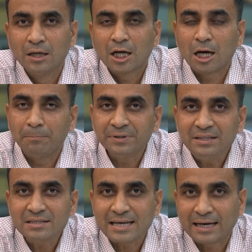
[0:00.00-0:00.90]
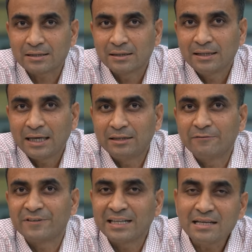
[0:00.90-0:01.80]
Companies Act and the
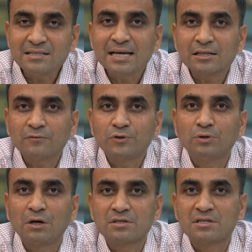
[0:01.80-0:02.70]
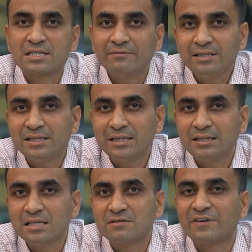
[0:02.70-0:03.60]
Finance Act of 2017
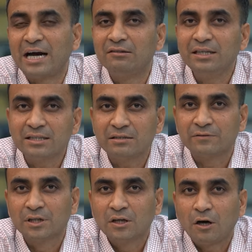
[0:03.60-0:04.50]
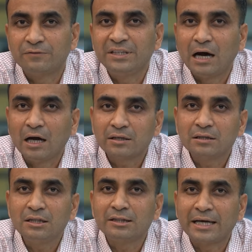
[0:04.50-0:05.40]
is violative of the
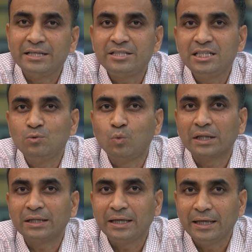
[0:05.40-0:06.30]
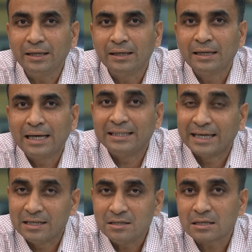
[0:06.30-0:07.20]
Article 19(1)(a) and
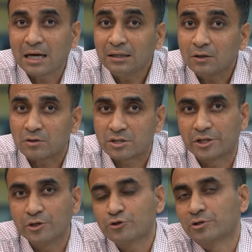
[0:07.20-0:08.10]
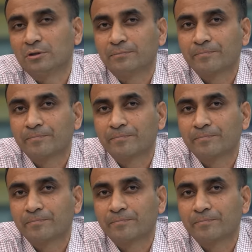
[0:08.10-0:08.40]
hence unconstitutional.